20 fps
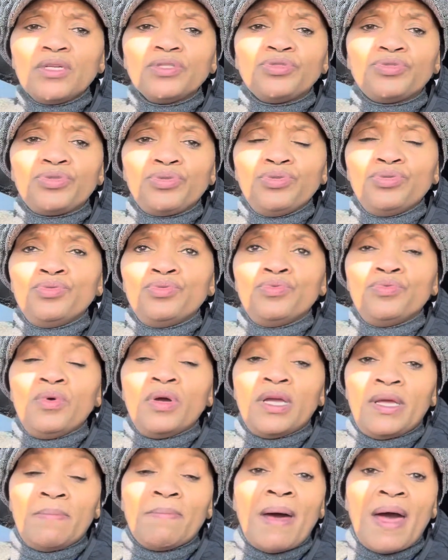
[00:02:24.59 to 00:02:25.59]
to,
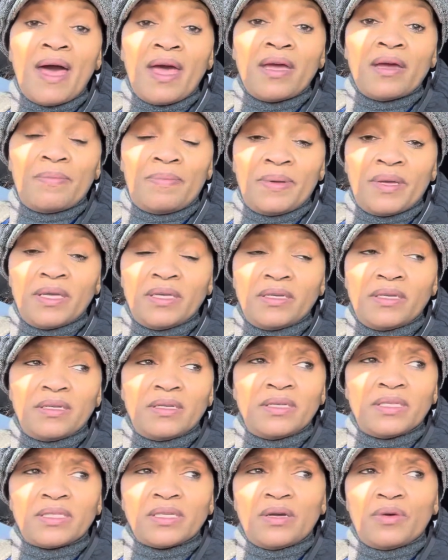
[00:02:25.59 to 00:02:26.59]
in my opinion,
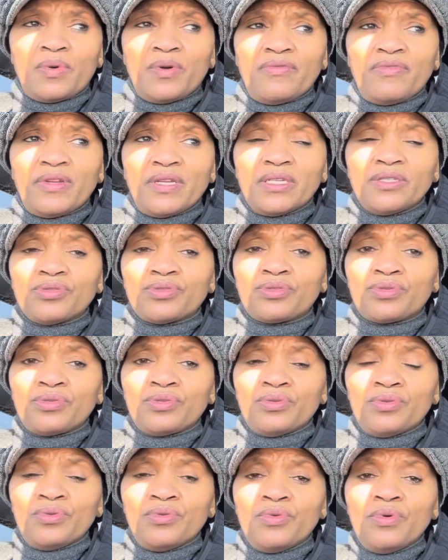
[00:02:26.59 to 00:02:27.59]
it's equivalent
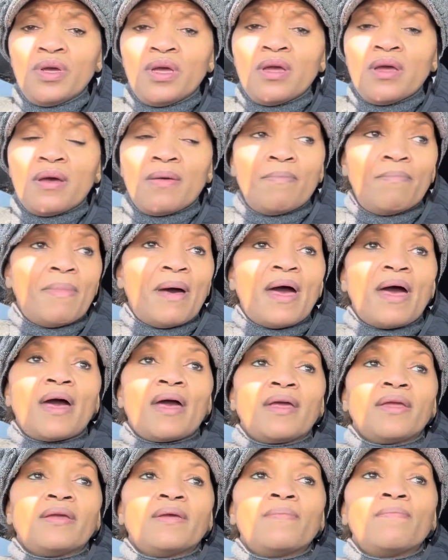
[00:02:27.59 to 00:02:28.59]
to
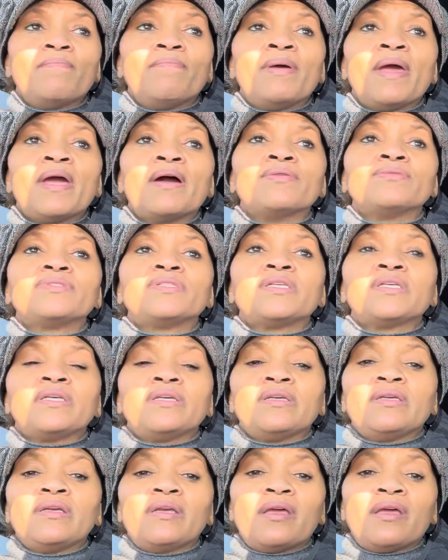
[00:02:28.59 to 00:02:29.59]
my
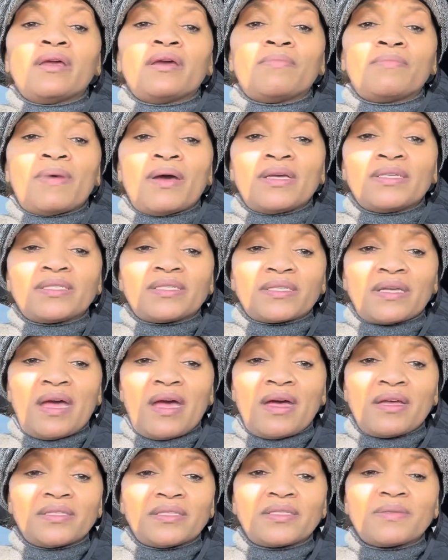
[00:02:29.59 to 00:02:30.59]
Bounty and my
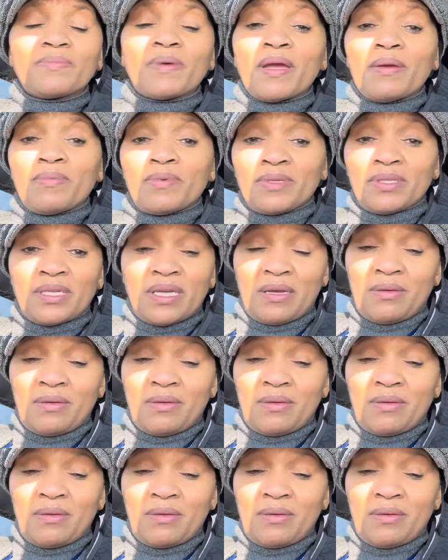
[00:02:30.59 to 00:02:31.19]
Scott's paper,